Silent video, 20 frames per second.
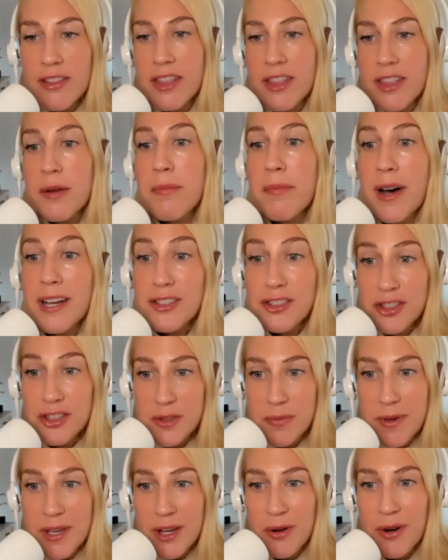that it must
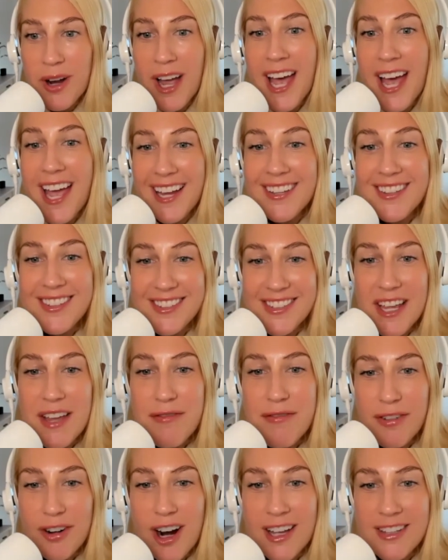just be okay and
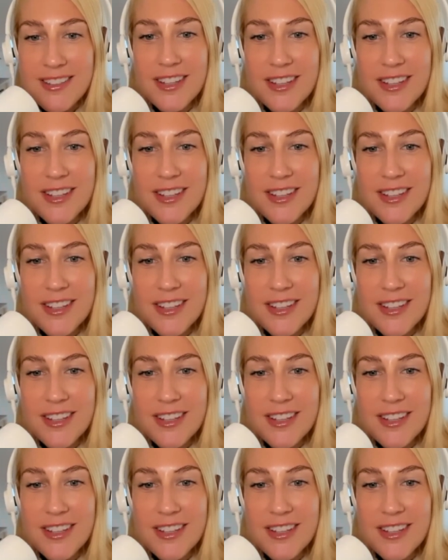safe for us.